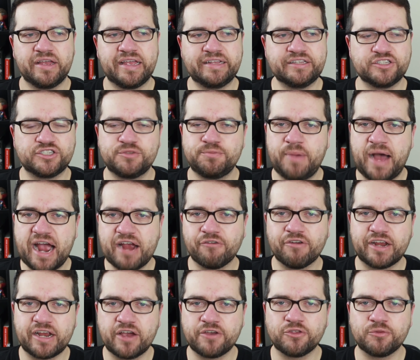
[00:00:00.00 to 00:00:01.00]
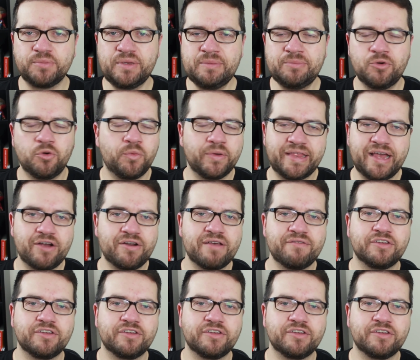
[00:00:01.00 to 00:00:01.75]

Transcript: inspiring other people without